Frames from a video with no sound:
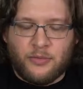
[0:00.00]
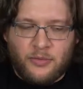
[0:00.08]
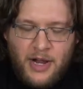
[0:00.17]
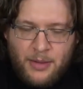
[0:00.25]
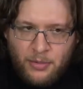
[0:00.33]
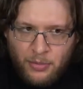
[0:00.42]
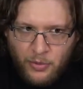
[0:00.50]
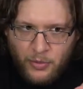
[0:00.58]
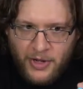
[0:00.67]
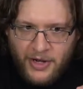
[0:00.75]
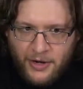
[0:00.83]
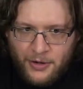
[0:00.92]

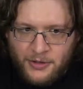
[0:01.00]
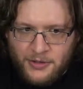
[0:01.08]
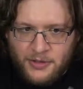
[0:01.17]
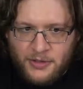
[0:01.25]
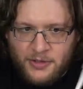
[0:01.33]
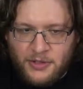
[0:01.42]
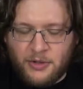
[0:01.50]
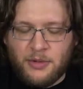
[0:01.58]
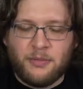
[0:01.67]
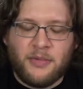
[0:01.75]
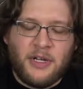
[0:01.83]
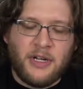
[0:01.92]
wires. So
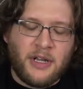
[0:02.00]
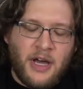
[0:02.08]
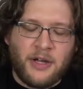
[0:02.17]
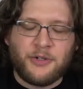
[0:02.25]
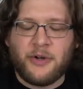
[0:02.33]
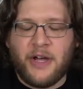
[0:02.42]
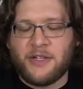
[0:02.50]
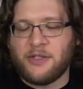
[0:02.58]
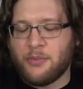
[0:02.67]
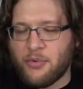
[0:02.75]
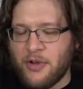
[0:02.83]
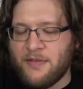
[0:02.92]
in contrast, the
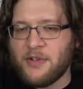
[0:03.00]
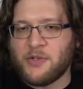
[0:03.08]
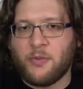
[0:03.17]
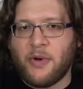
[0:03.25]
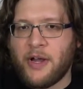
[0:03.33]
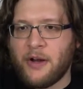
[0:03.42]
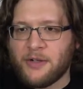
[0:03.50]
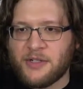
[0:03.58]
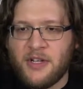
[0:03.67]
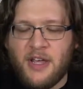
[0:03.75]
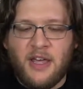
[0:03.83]
previous wires